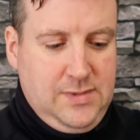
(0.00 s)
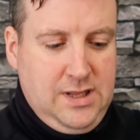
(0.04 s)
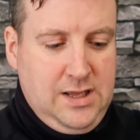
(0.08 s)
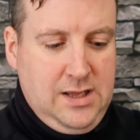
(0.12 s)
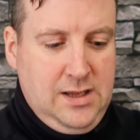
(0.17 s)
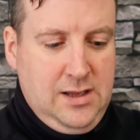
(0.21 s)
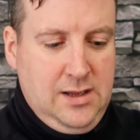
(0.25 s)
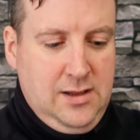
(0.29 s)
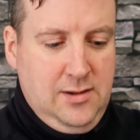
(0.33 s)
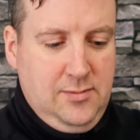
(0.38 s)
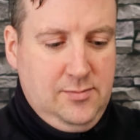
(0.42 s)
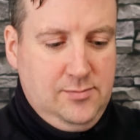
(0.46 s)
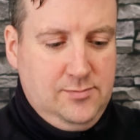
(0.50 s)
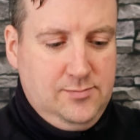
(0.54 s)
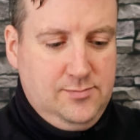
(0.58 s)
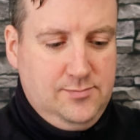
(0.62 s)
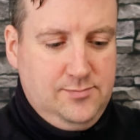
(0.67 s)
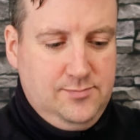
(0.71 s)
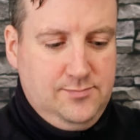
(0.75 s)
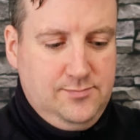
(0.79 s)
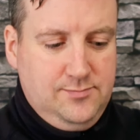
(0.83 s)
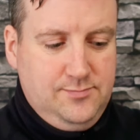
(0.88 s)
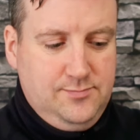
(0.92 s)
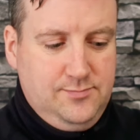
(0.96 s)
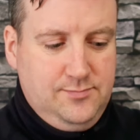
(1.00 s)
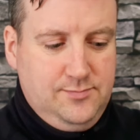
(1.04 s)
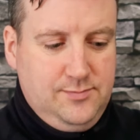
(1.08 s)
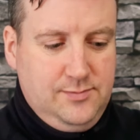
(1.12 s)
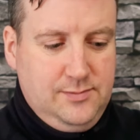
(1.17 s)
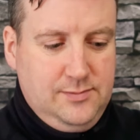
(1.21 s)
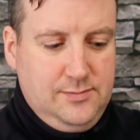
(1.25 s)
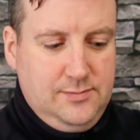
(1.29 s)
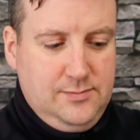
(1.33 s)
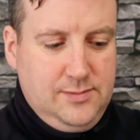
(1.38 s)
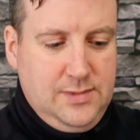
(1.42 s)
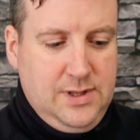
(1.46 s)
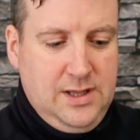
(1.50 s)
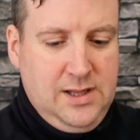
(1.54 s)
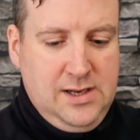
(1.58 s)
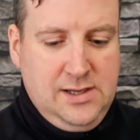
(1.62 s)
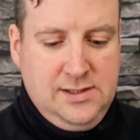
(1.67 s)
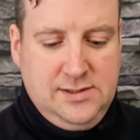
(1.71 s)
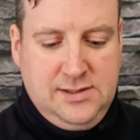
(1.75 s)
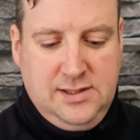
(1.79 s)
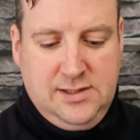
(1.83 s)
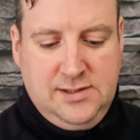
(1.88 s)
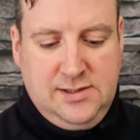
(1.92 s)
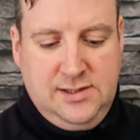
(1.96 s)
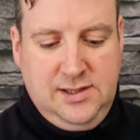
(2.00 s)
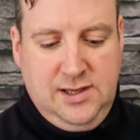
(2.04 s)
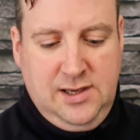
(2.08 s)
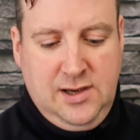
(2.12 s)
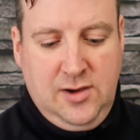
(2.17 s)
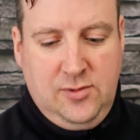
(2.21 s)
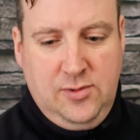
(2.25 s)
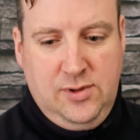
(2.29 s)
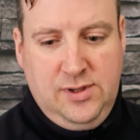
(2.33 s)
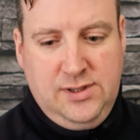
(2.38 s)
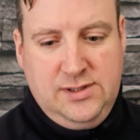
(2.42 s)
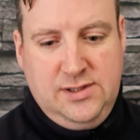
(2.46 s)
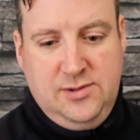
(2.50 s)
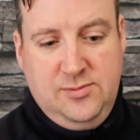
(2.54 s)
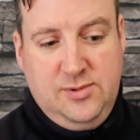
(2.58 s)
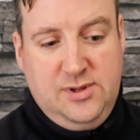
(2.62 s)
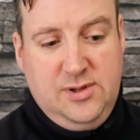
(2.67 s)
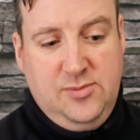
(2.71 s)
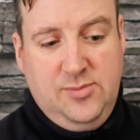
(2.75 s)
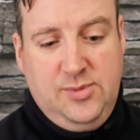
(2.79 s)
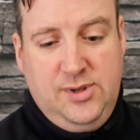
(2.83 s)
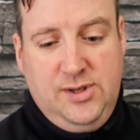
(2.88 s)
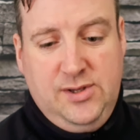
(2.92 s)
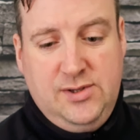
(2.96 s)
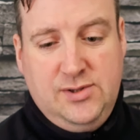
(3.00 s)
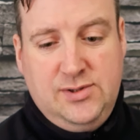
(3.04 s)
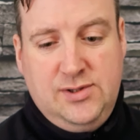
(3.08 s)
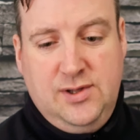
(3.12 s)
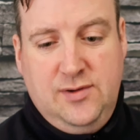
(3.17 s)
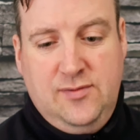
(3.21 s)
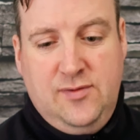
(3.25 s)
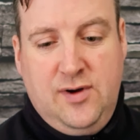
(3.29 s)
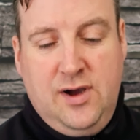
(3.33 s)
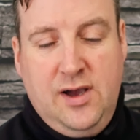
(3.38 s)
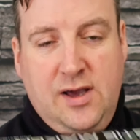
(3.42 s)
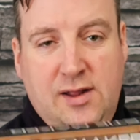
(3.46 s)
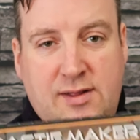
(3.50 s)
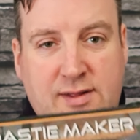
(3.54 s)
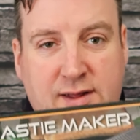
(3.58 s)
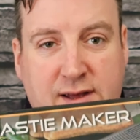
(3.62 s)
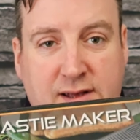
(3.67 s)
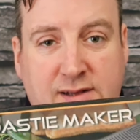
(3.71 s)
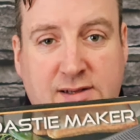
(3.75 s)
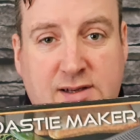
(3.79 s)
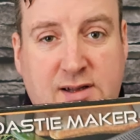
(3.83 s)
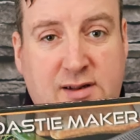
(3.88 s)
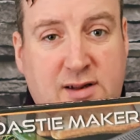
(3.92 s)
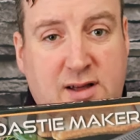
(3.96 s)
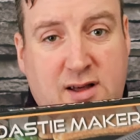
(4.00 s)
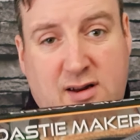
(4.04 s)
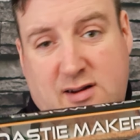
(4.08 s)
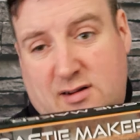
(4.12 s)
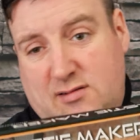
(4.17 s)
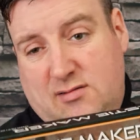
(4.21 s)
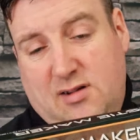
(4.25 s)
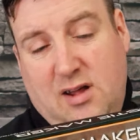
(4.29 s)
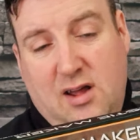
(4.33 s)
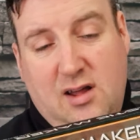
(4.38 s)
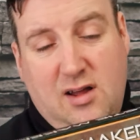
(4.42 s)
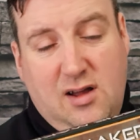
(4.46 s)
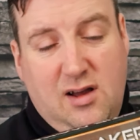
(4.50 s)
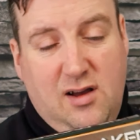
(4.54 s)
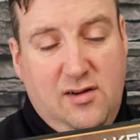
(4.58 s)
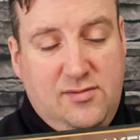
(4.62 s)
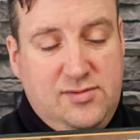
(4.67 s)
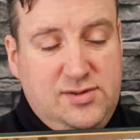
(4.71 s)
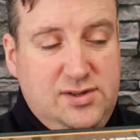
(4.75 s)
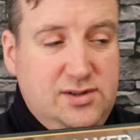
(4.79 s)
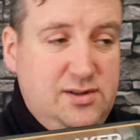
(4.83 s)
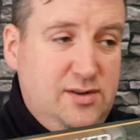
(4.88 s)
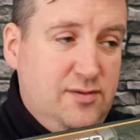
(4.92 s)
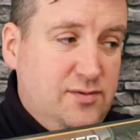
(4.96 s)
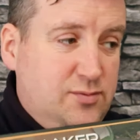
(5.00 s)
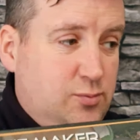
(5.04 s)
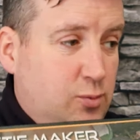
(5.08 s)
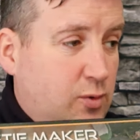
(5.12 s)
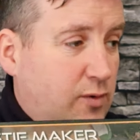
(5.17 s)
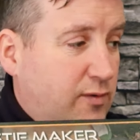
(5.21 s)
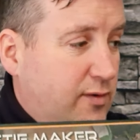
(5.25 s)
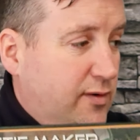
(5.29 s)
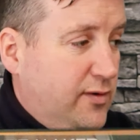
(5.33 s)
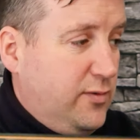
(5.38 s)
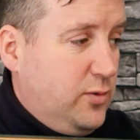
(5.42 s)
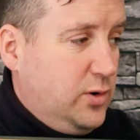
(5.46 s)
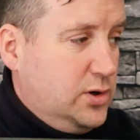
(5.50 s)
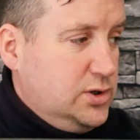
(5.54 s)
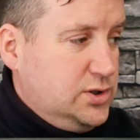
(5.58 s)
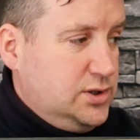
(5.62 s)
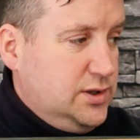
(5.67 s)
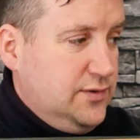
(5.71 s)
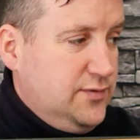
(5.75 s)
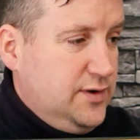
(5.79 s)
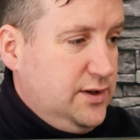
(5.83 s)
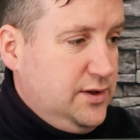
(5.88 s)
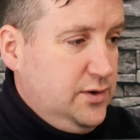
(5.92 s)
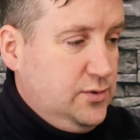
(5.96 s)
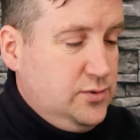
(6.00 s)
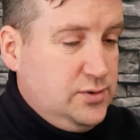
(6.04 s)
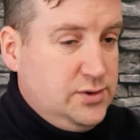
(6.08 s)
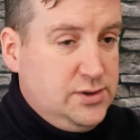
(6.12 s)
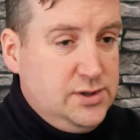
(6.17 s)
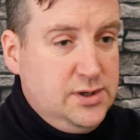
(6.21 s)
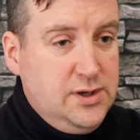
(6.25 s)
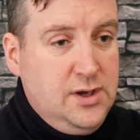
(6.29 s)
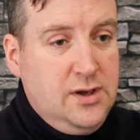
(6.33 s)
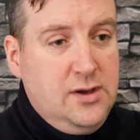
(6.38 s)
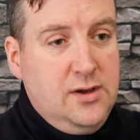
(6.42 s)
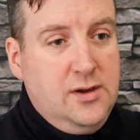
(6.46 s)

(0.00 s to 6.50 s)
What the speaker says: and as I say, how easy would it be just to fire things in there? And we've all watched the videos,